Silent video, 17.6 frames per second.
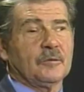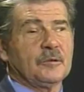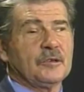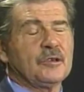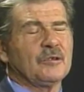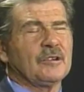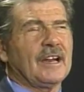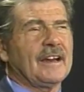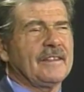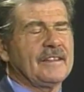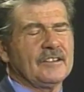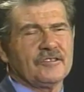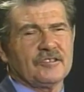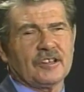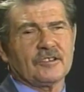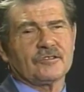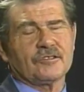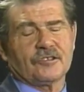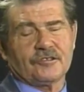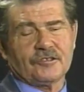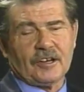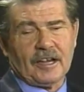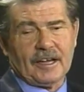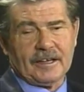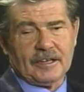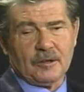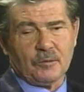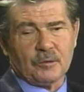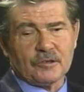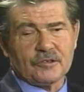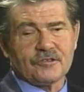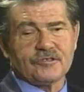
we do a lot of things in our society where